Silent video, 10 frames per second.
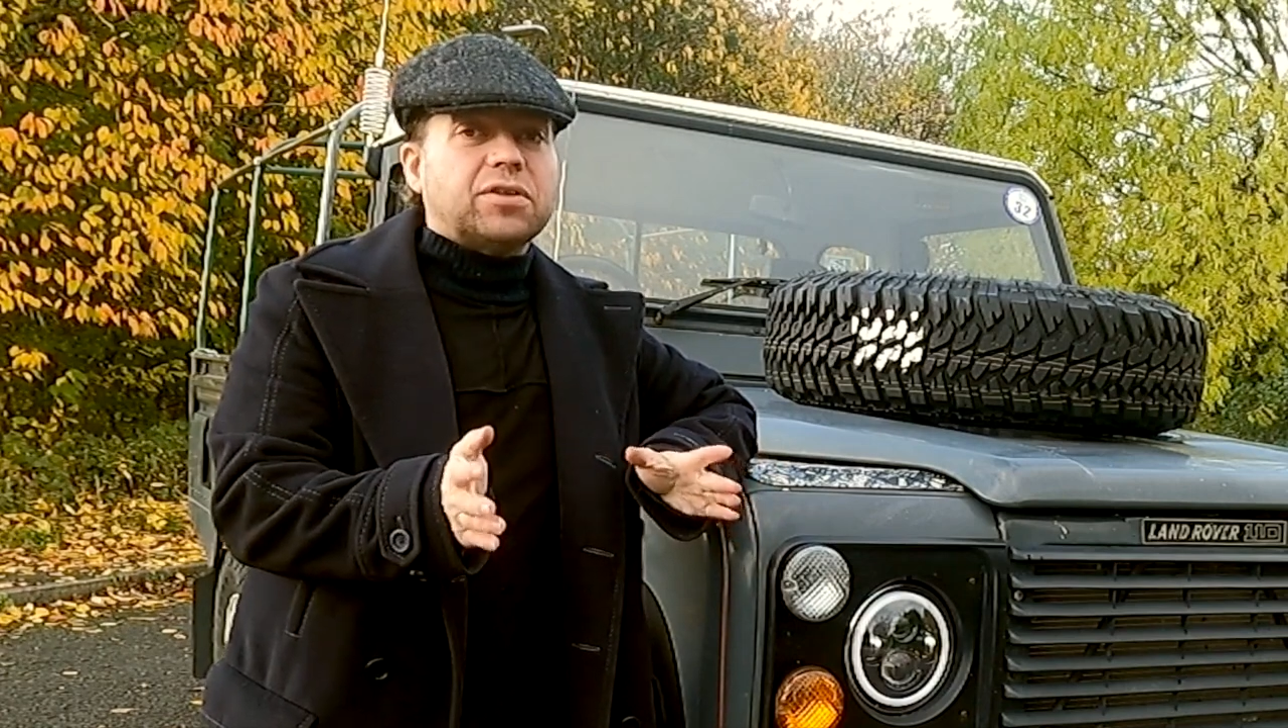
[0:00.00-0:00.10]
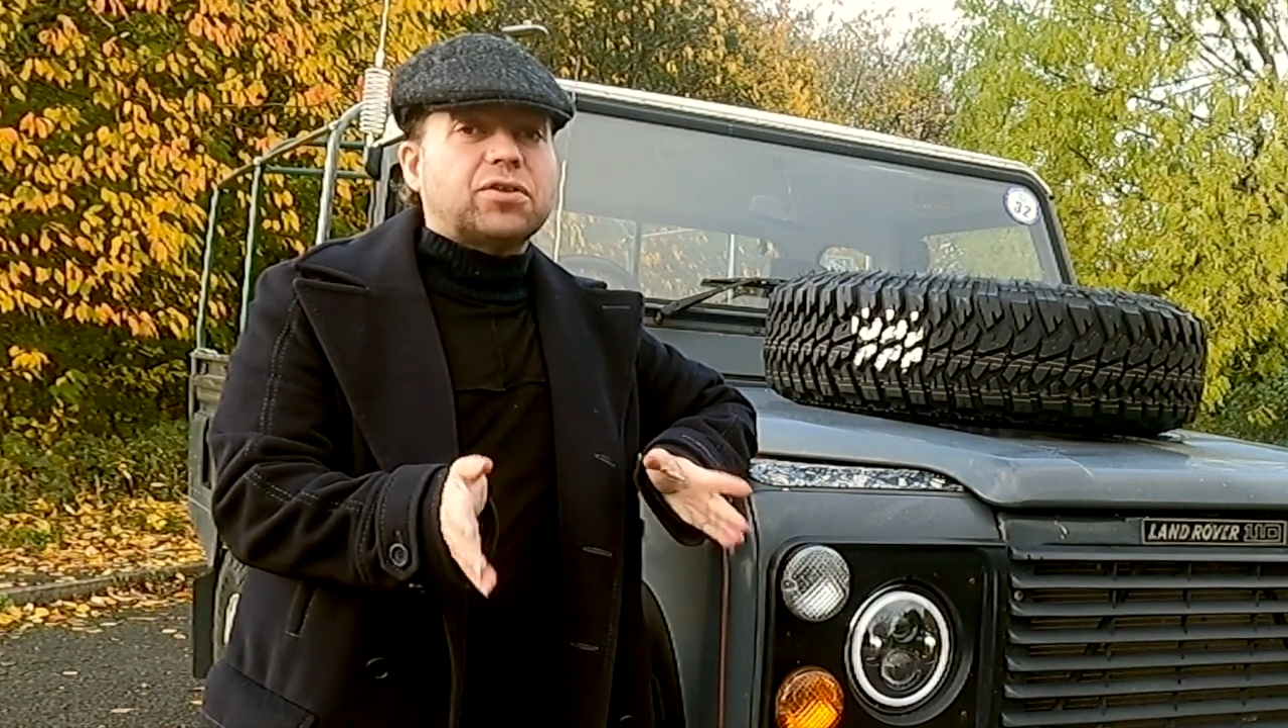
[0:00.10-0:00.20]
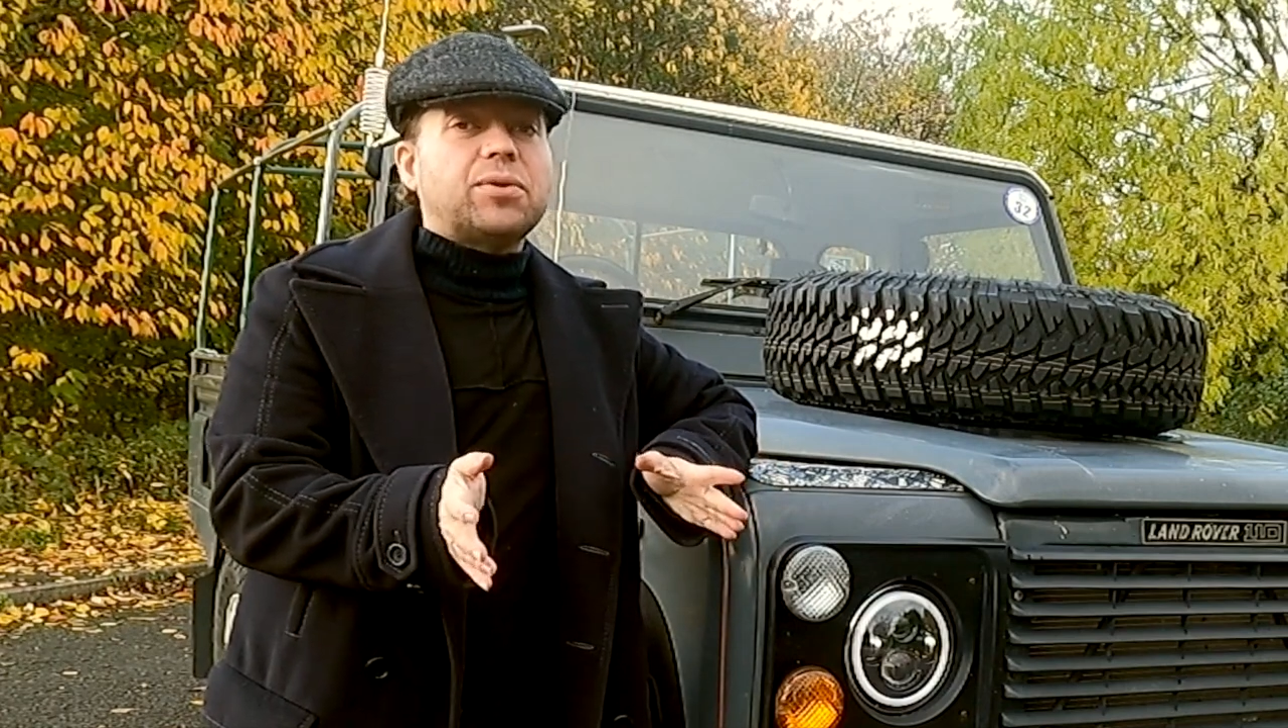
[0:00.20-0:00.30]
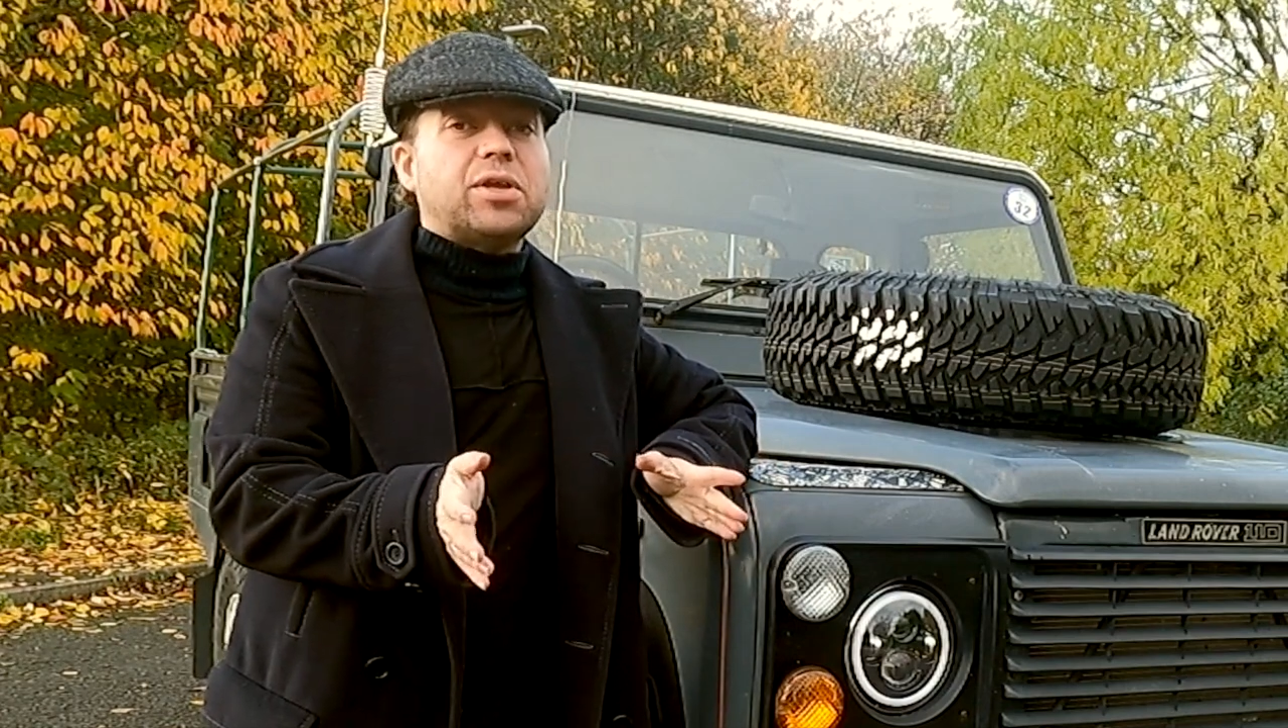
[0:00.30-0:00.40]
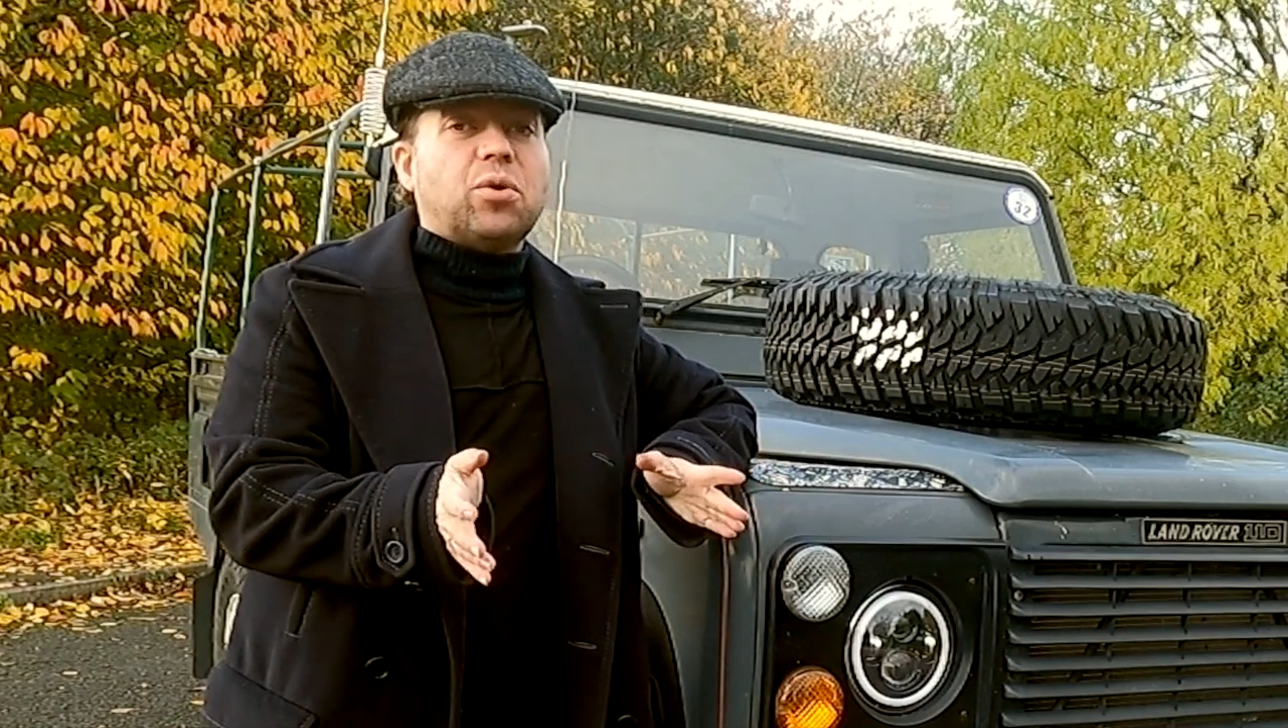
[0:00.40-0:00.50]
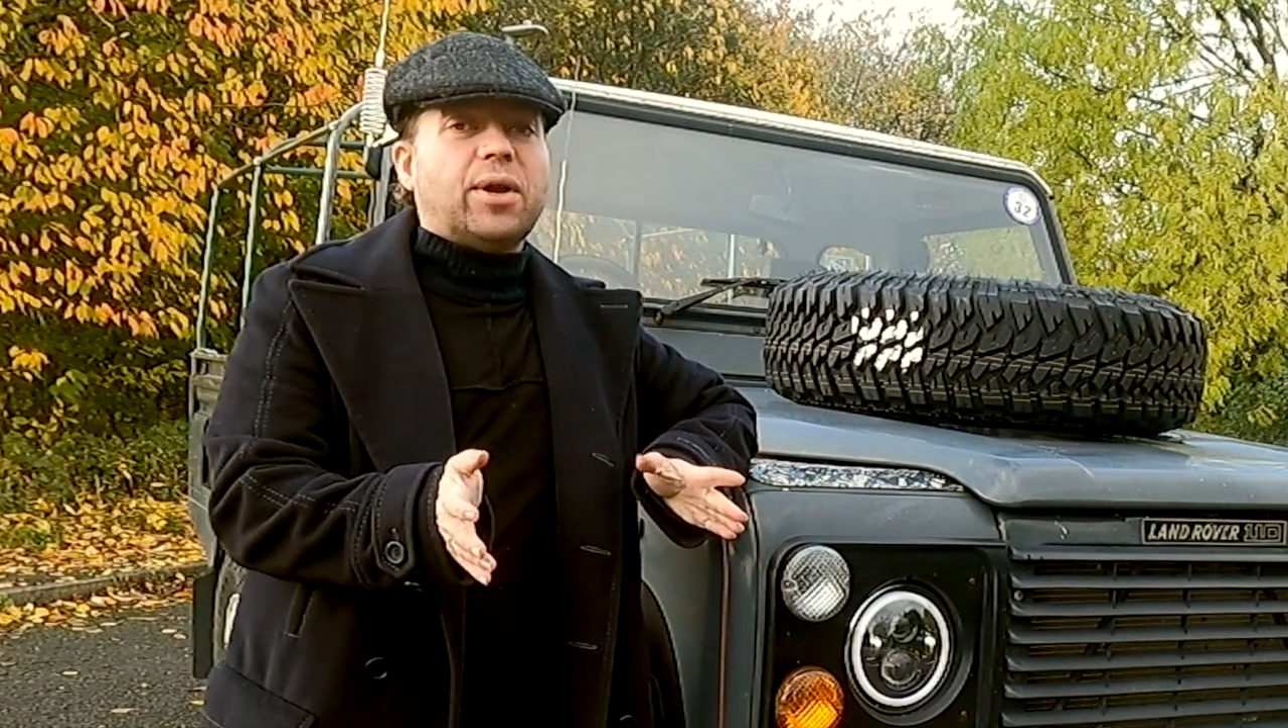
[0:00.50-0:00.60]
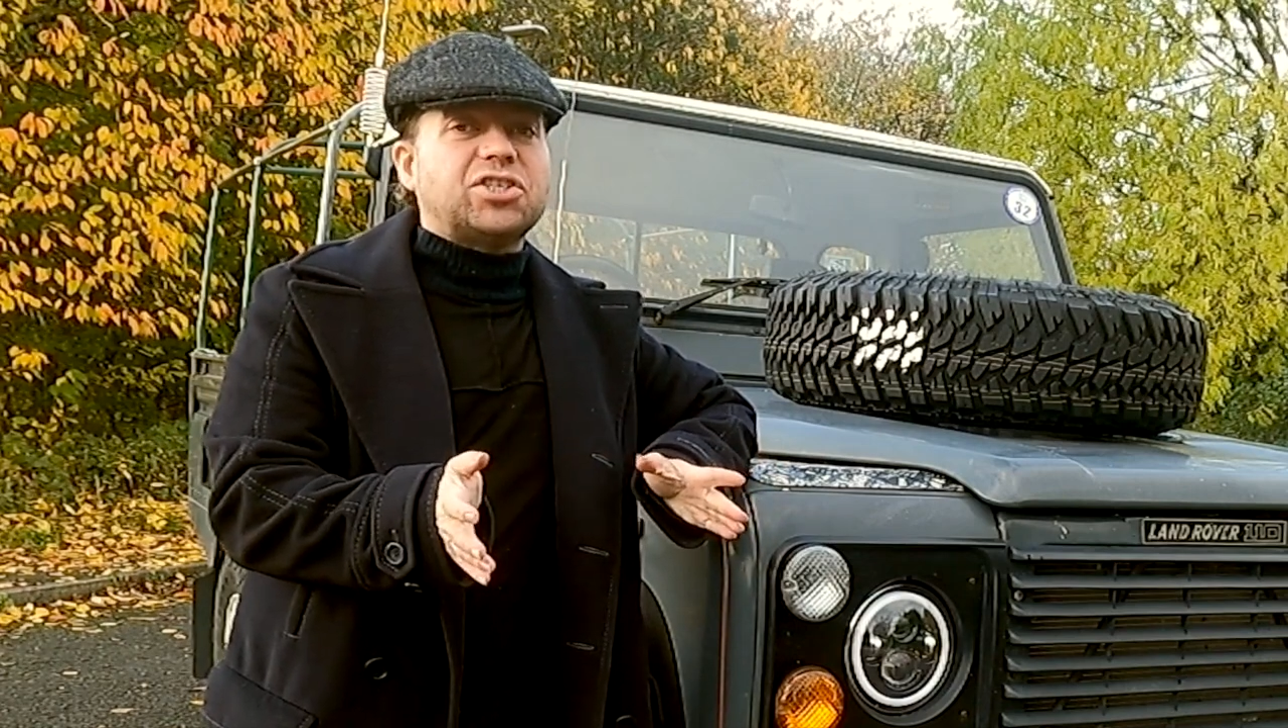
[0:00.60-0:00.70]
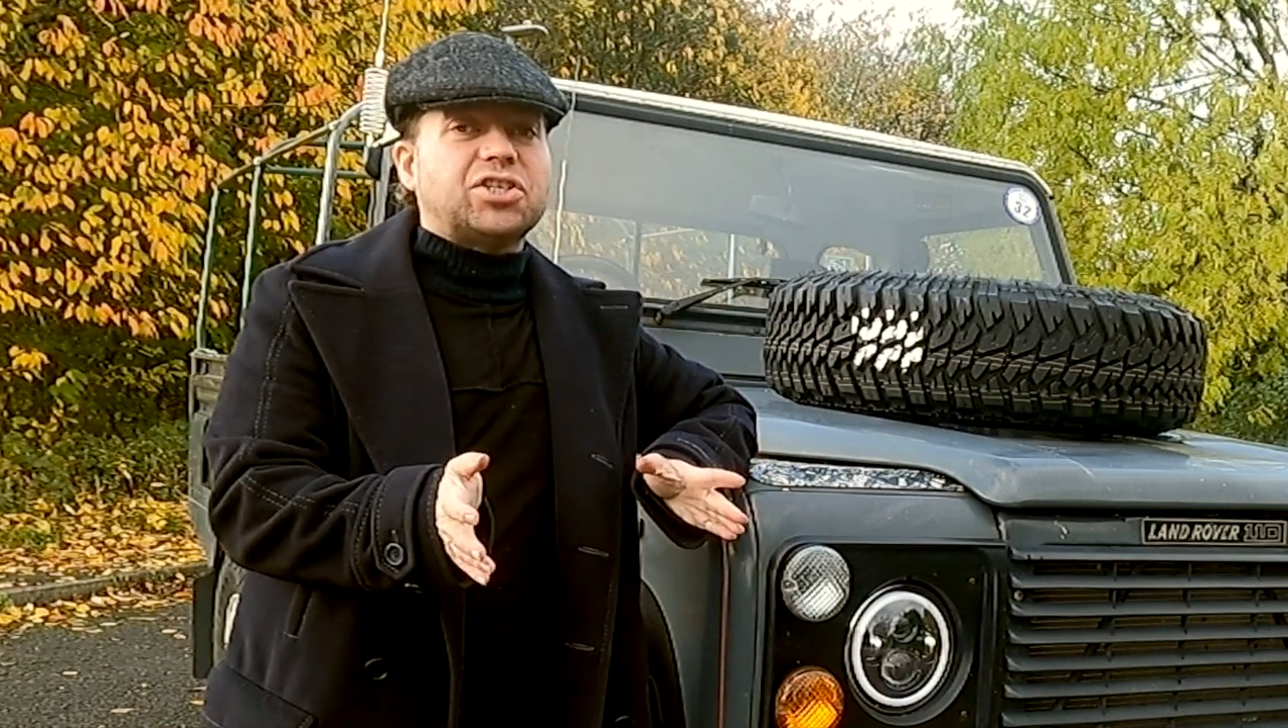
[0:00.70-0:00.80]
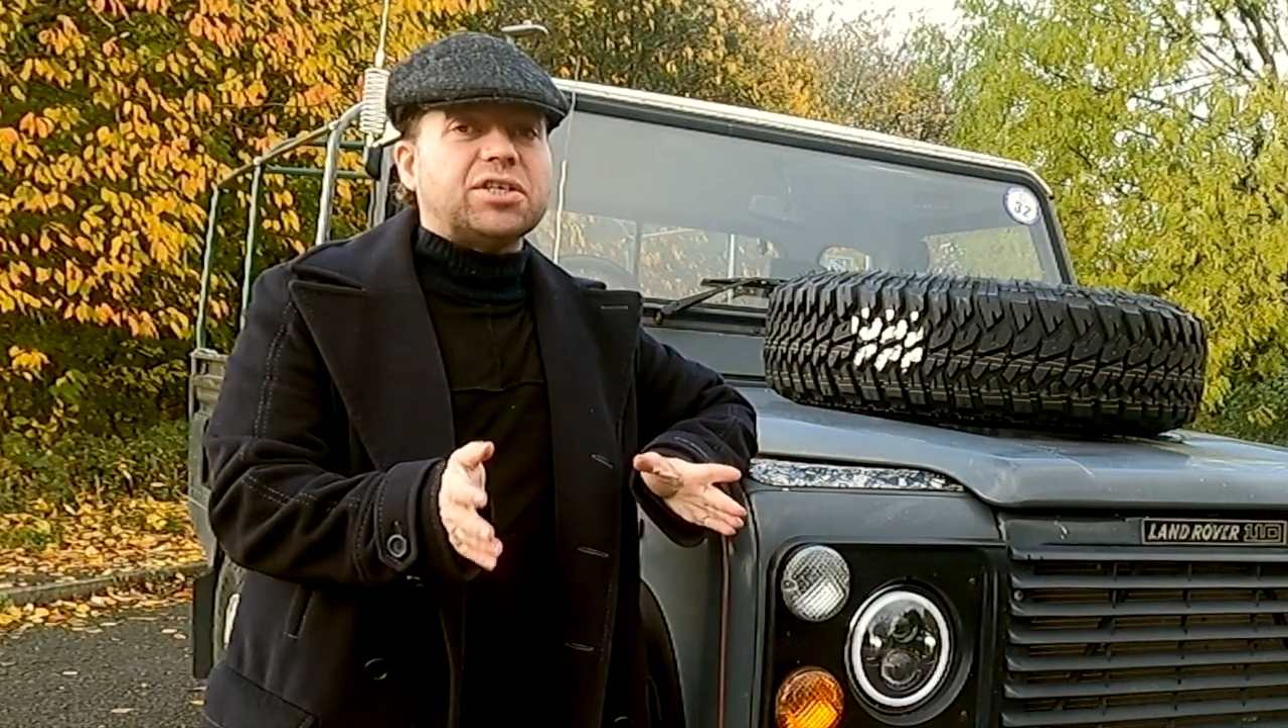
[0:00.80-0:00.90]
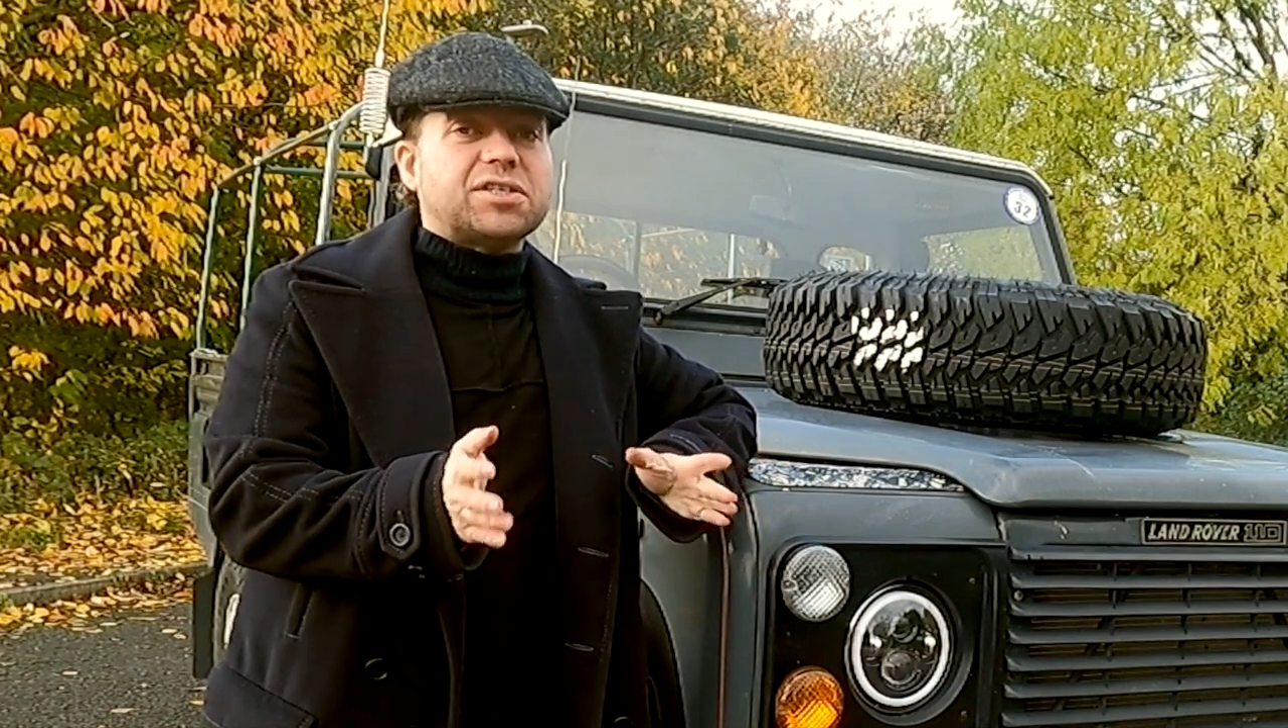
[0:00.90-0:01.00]
the three
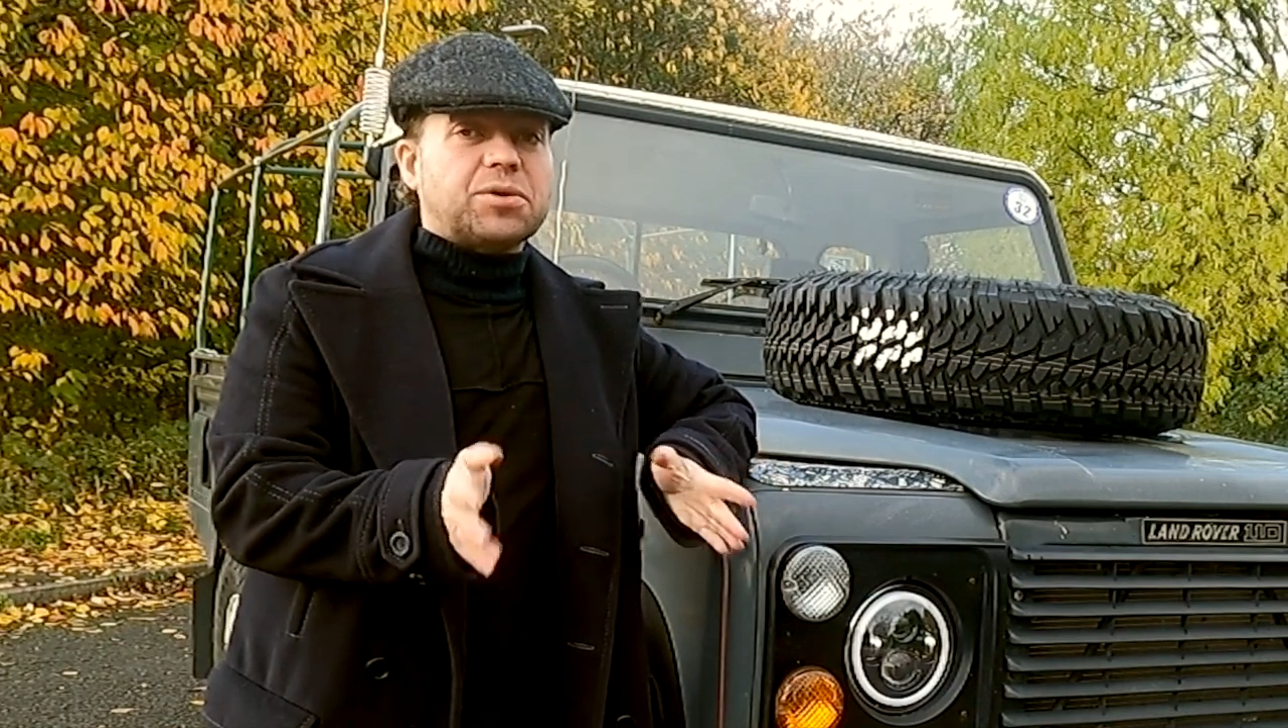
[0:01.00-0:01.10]
questions